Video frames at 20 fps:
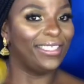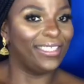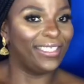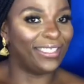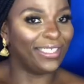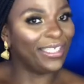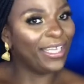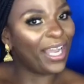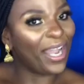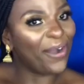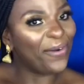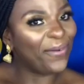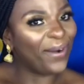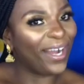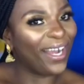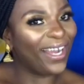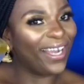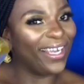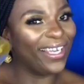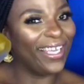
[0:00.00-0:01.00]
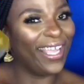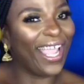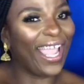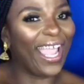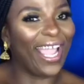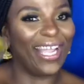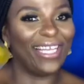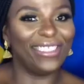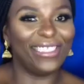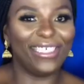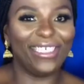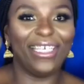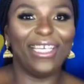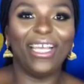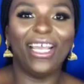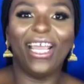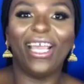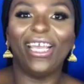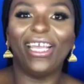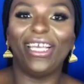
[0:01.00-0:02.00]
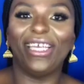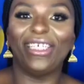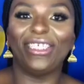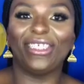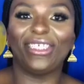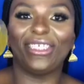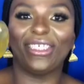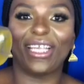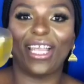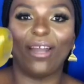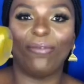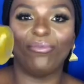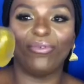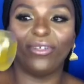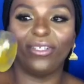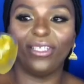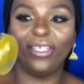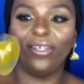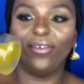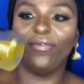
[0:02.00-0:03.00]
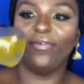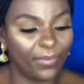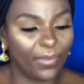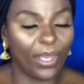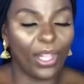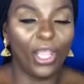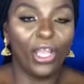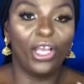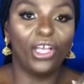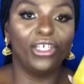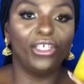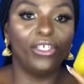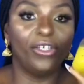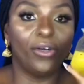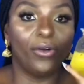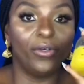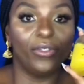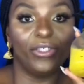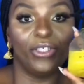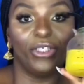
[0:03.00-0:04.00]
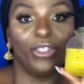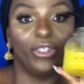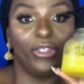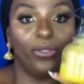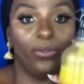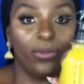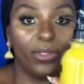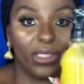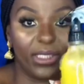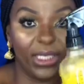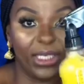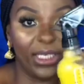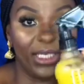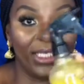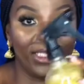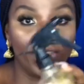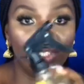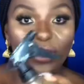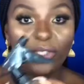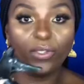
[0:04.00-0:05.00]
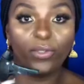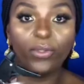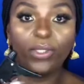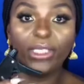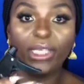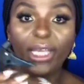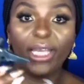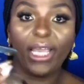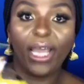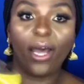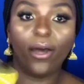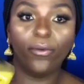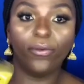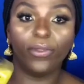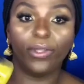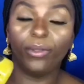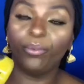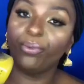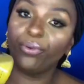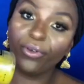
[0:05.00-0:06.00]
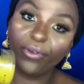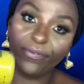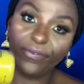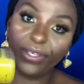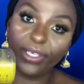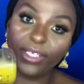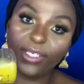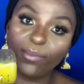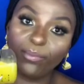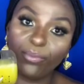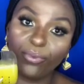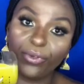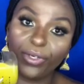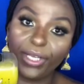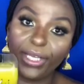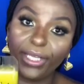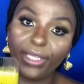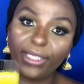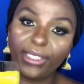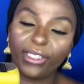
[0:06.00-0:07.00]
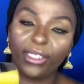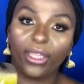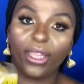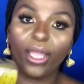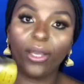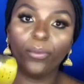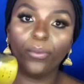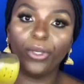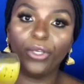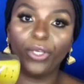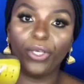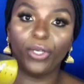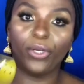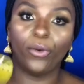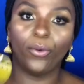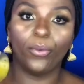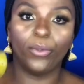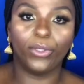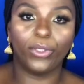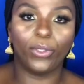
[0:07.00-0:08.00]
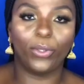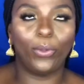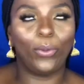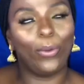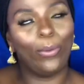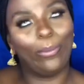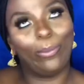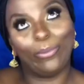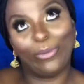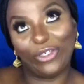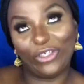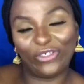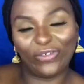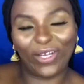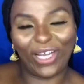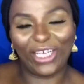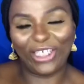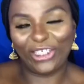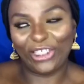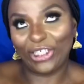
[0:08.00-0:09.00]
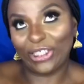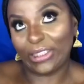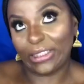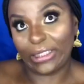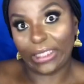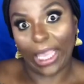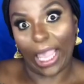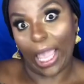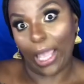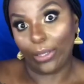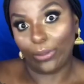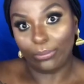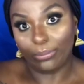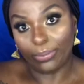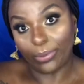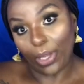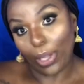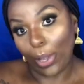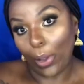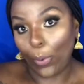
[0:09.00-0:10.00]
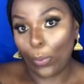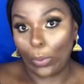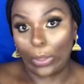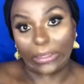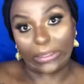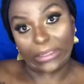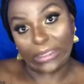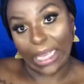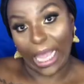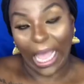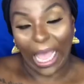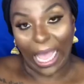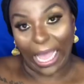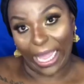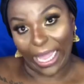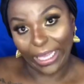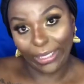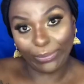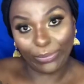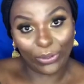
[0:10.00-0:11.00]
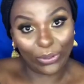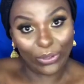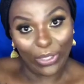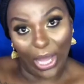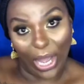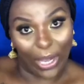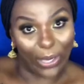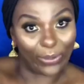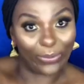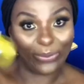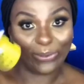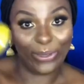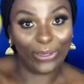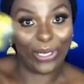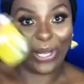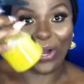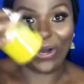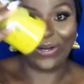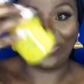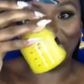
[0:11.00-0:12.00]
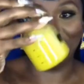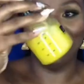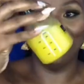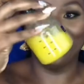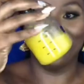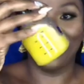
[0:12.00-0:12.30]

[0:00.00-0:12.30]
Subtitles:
DIY anti-itch scalp relief. You're going to use this to take out the previous braids. That way you can also moisturize your scalp one time, you know.